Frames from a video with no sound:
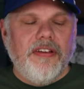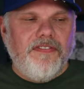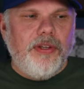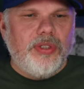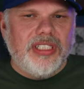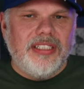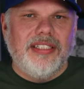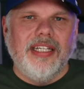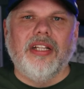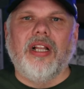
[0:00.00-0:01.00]
If you
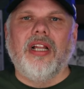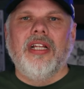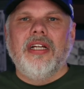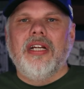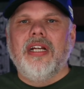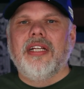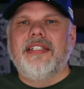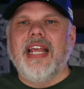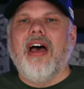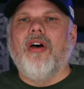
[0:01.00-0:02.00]
still
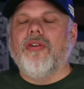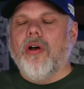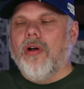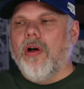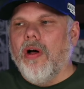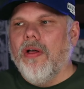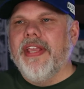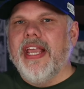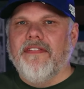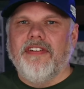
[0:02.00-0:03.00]
doubt all
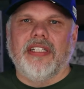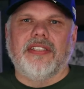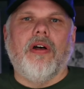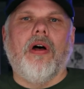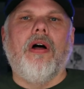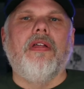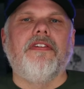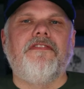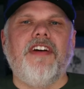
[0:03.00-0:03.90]
the evidence, all the